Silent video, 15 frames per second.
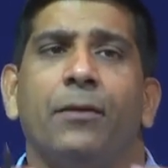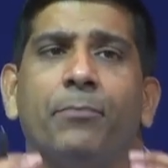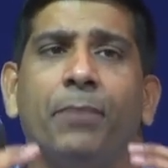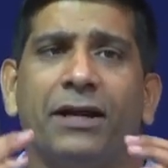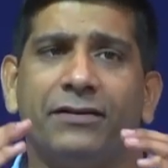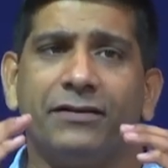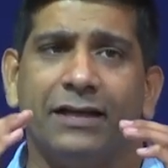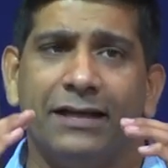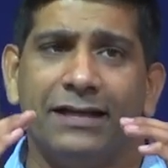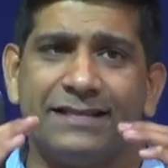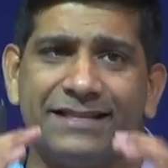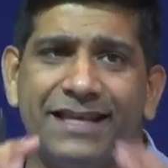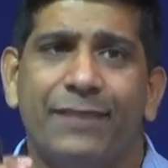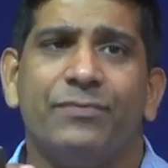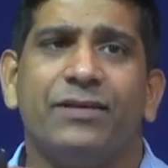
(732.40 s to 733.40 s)
But
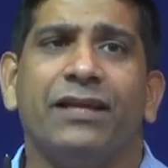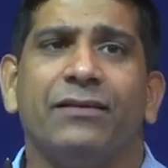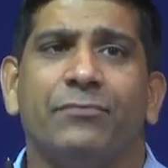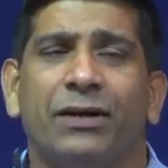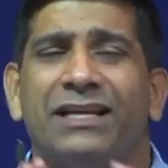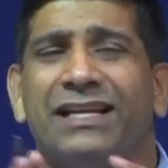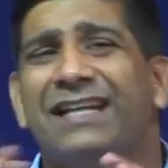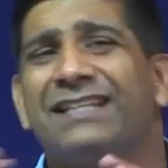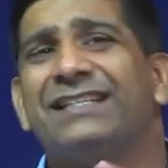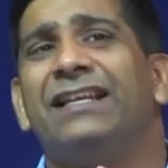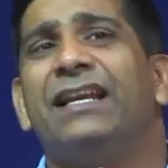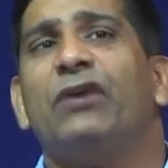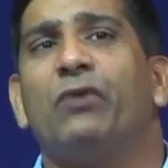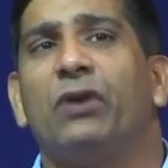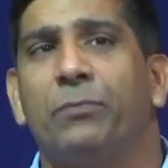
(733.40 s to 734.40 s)
same thing, but that's a
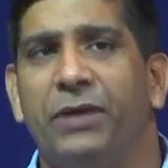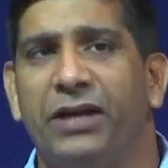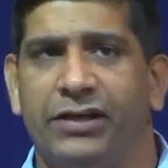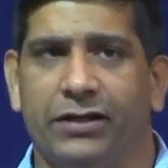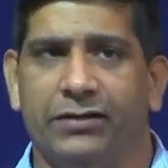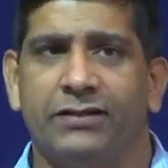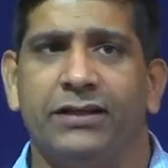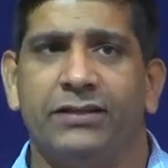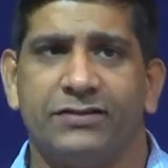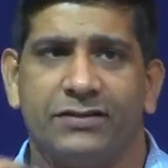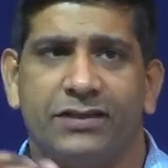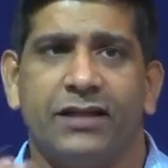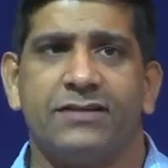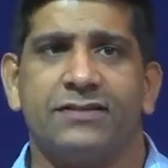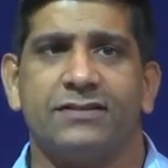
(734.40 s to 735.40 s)
liquid media. Things
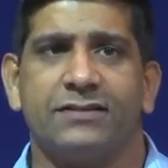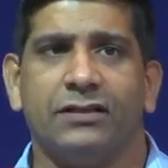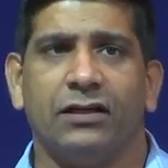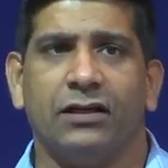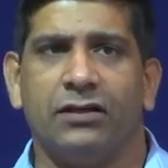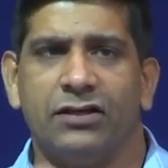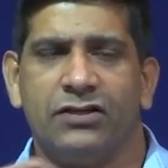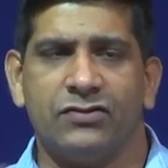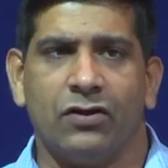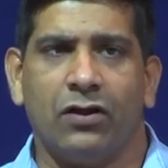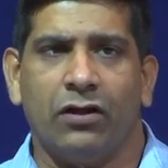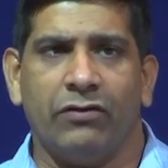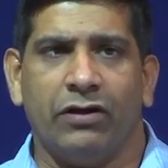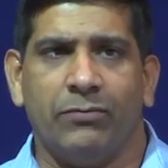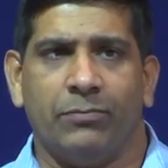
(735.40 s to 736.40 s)
does
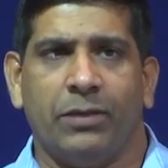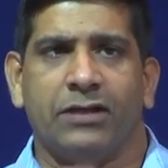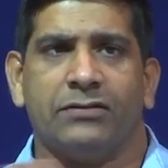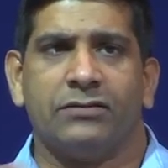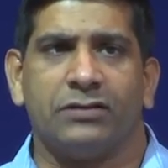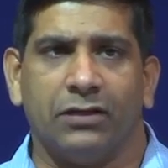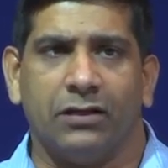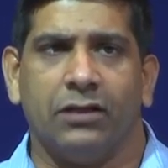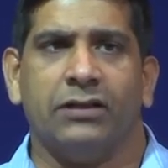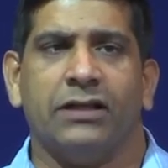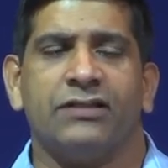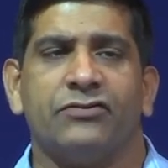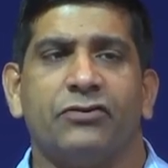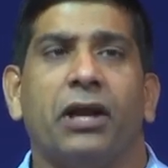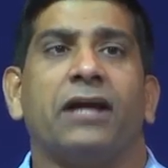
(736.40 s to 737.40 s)
dissolve and makes
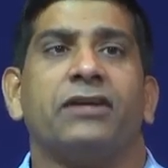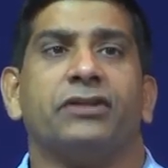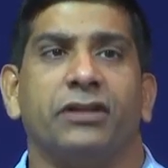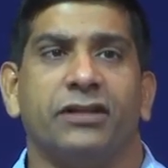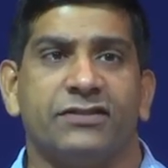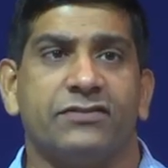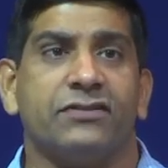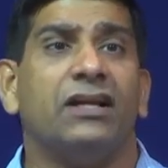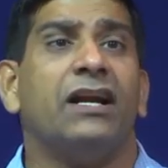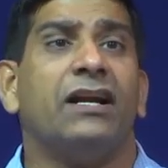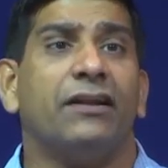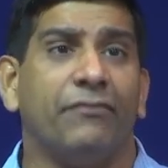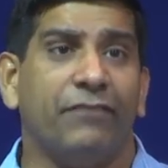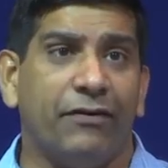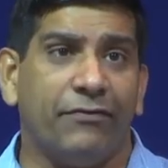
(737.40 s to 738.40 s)
that reaction is
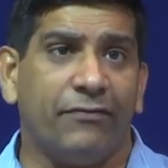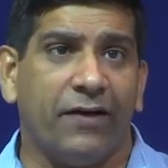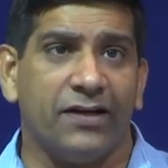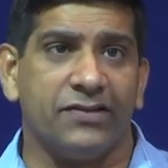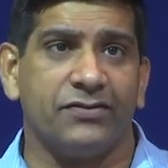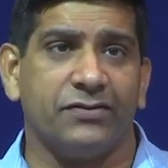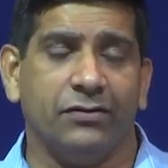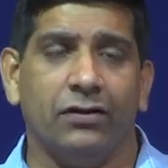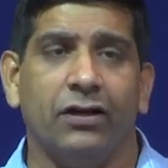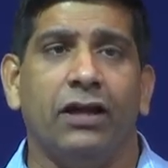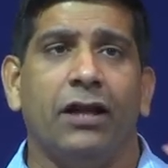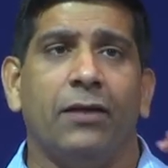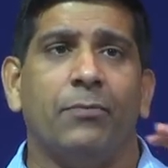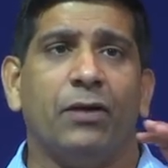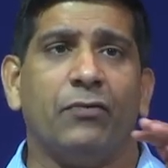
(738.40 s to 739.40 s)
relatively faster.
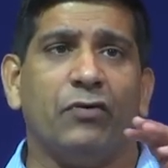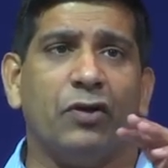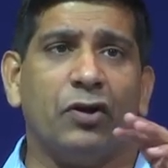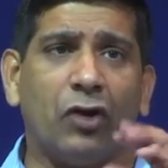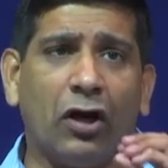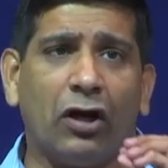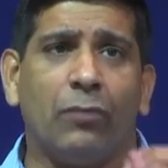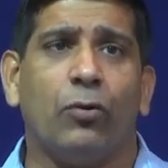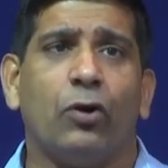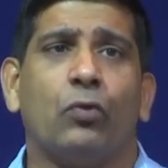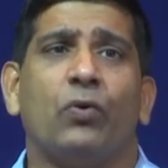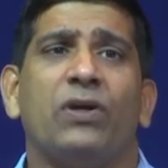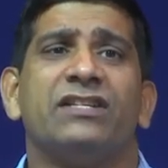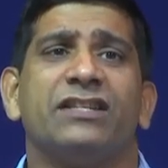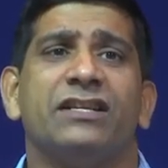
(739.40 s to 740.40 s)
But when we talk about
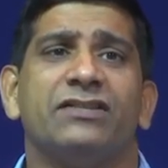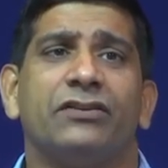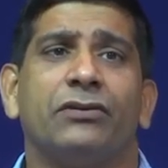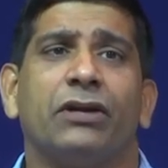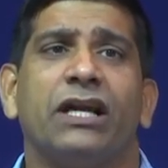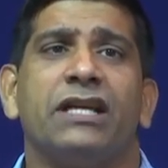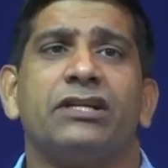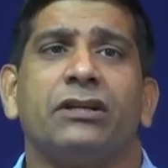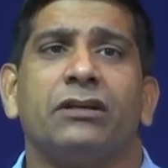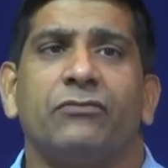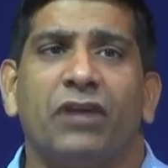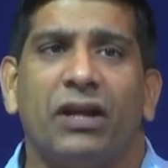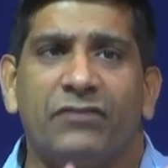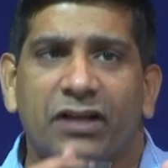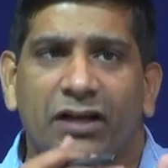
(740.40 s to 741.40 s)
waste incineration,
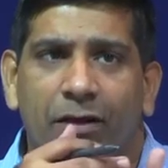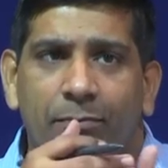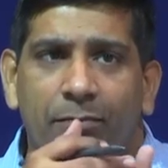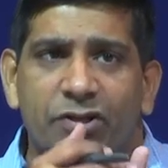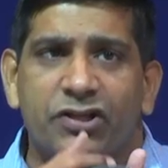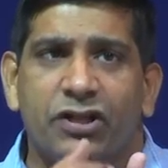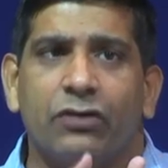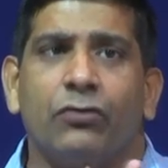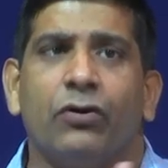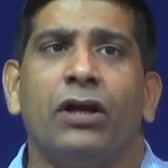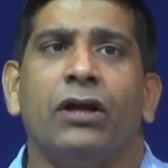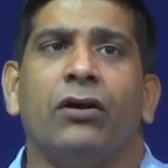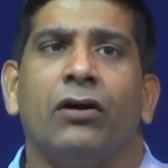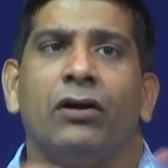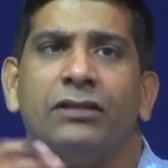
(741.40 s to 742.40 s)
we have the combustion
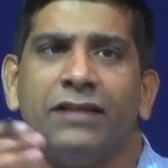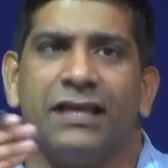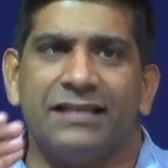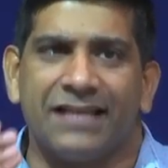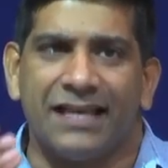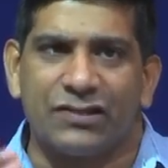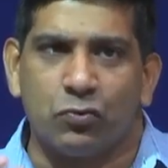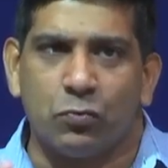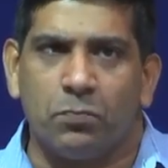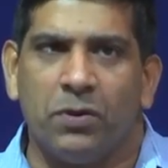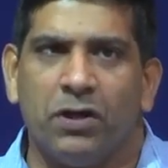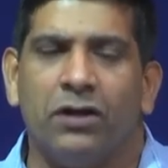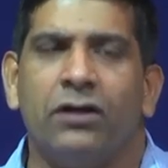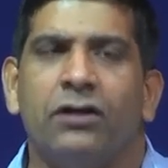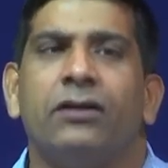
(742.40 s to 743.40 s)
going on. Things has to
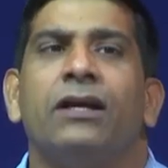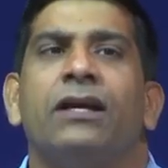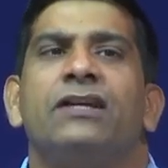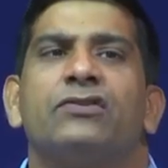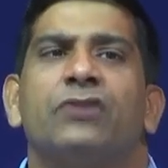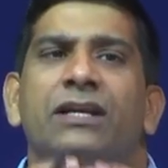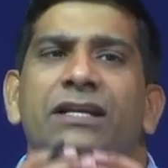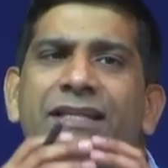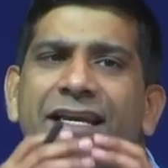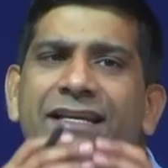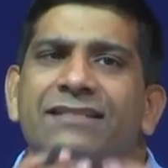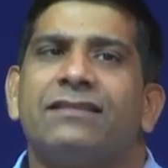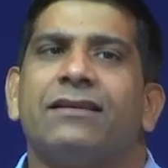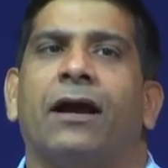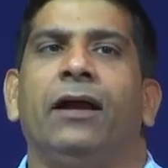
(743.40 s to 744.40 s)
burn, so it
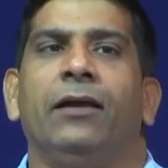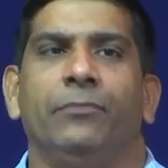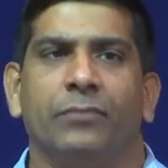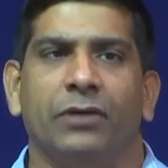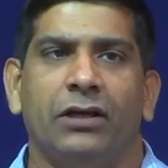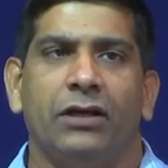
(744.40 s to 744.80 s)
takes time.